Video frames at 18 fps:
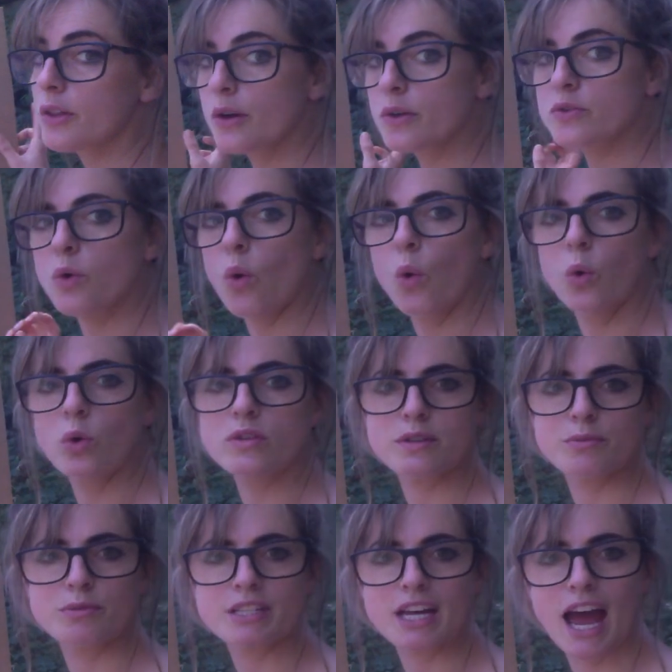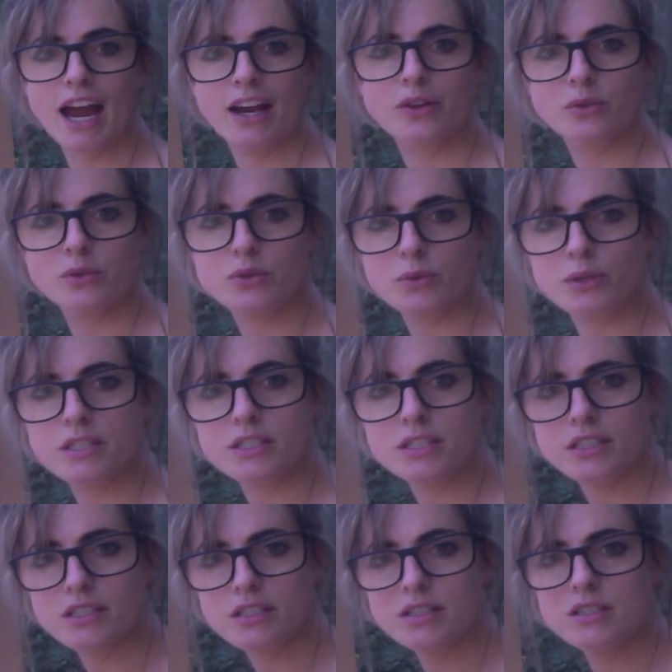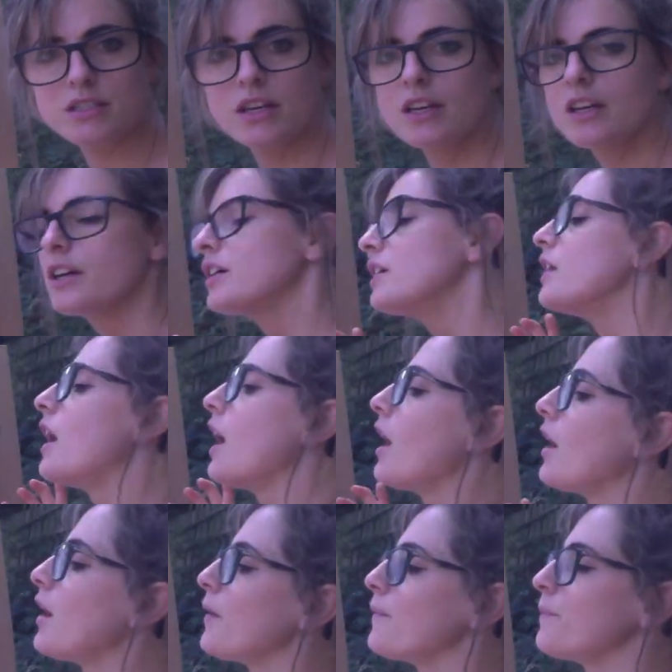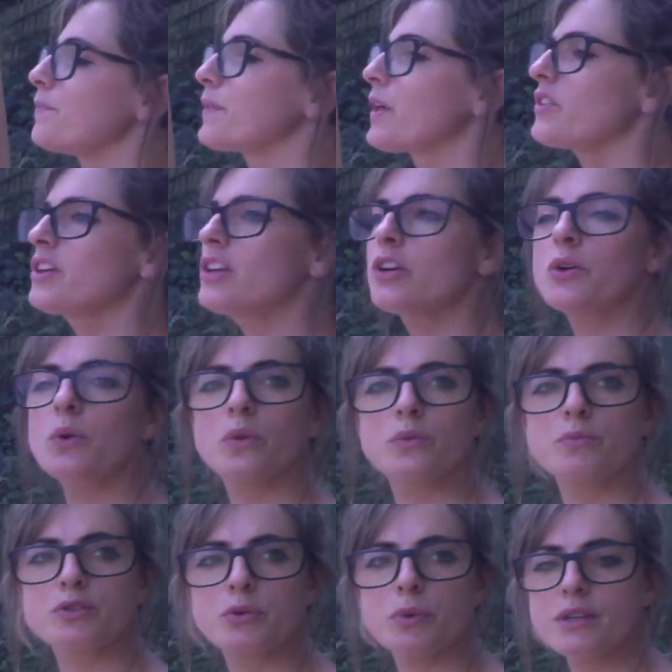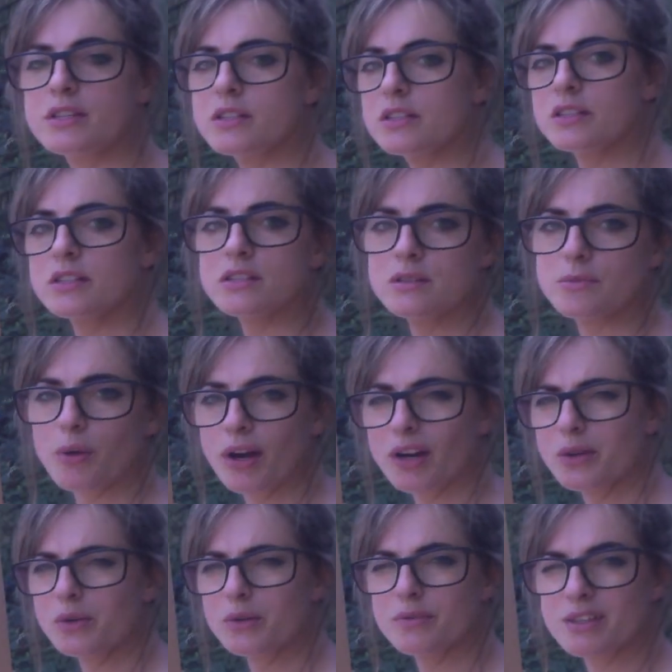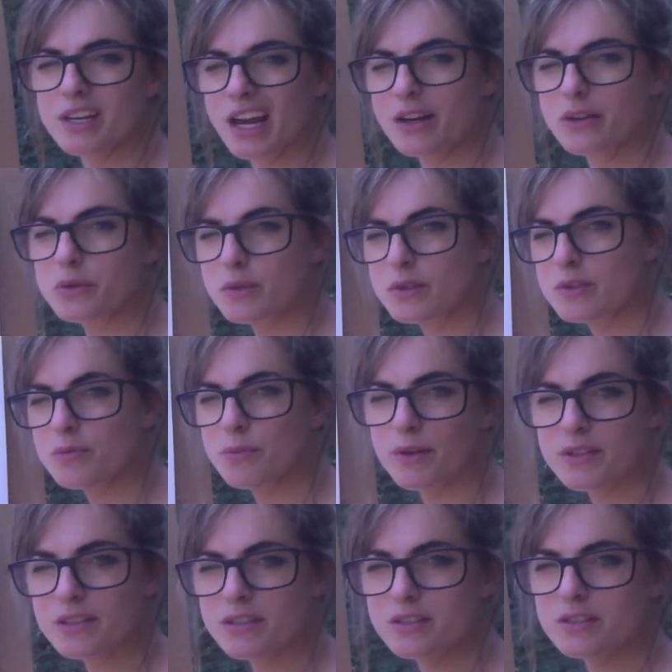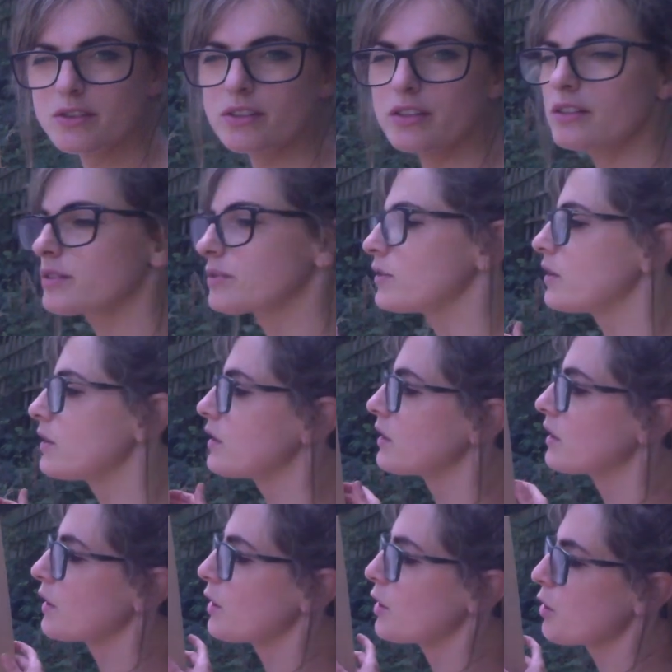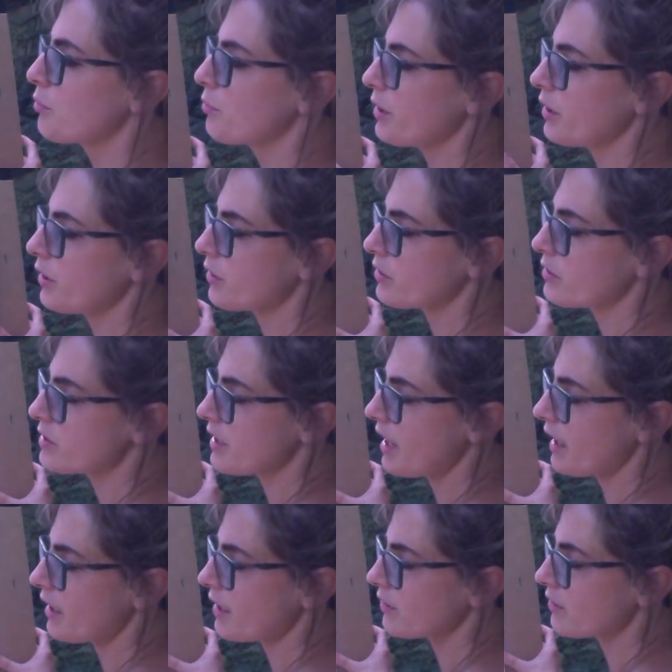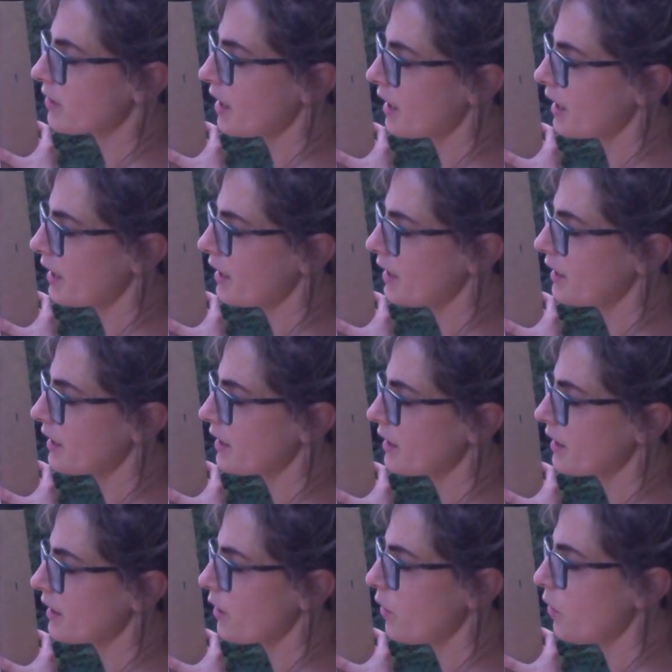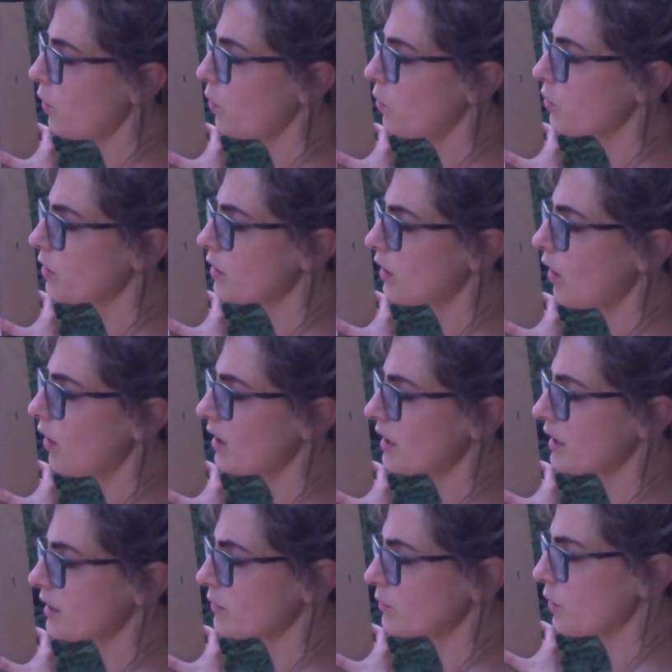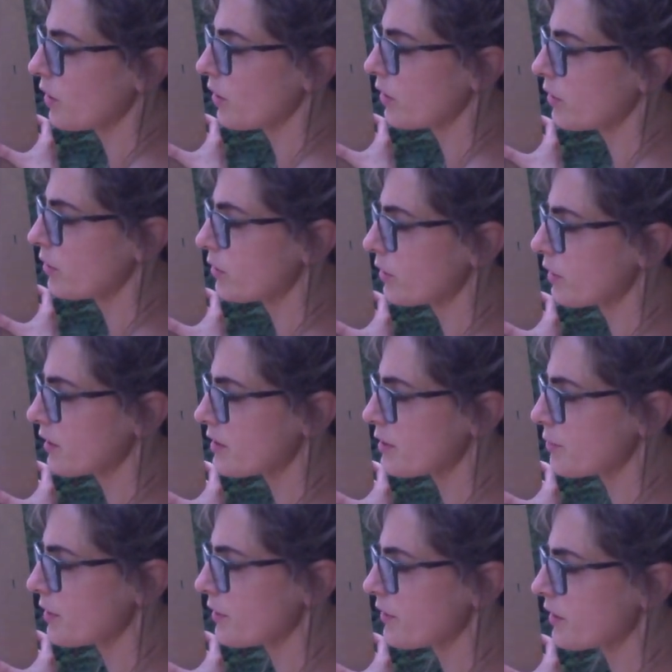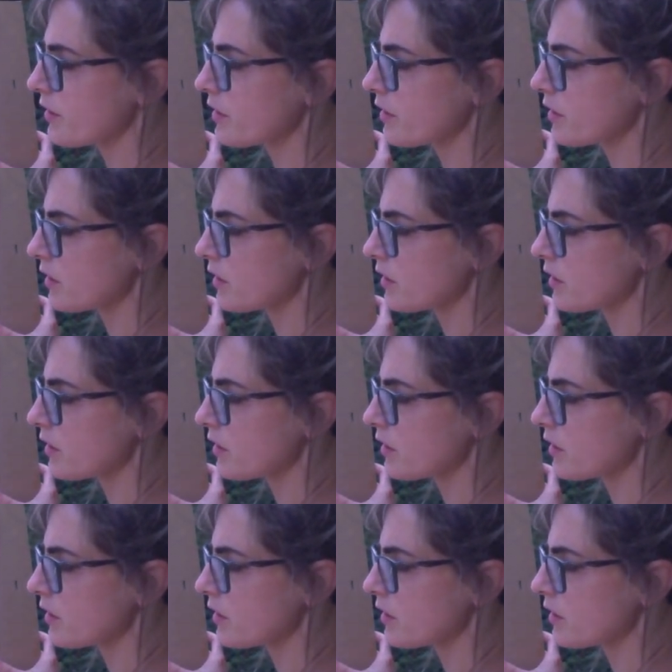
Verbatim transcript: those awesome tangle twisters? Um, I think you call them twisters, but I call them tangle twisters. My sister, I don't know why. But you could decorate all the lollet, Whoa, that's a bit of a